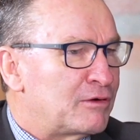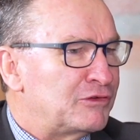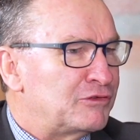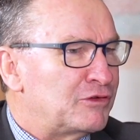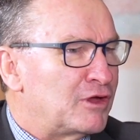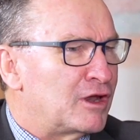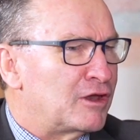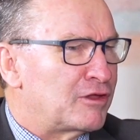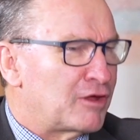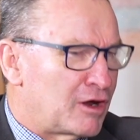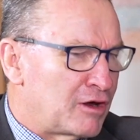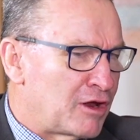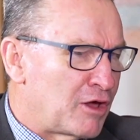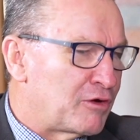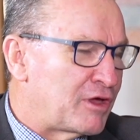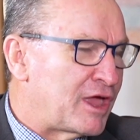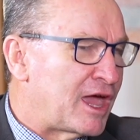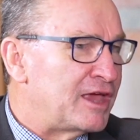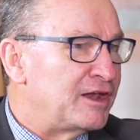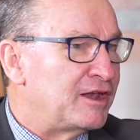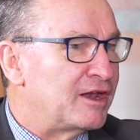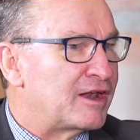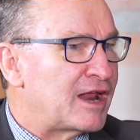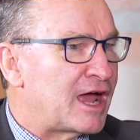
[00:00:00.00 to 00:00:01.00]
is
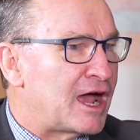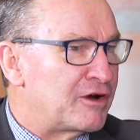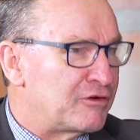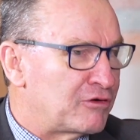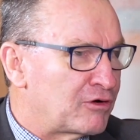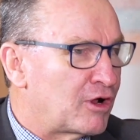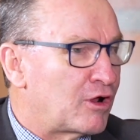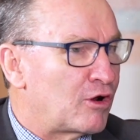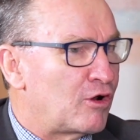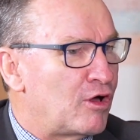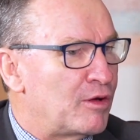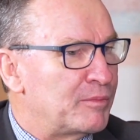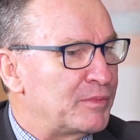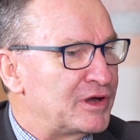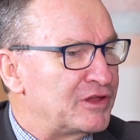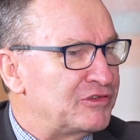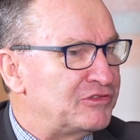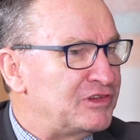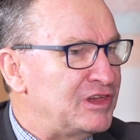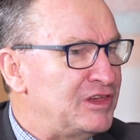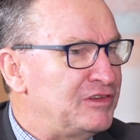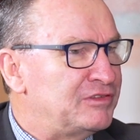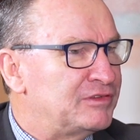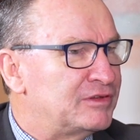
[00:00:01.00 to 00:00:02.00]
located 100
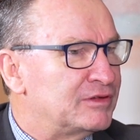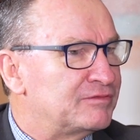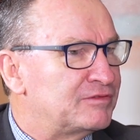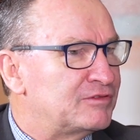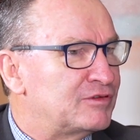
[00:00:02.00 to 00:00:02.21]
kilometres east of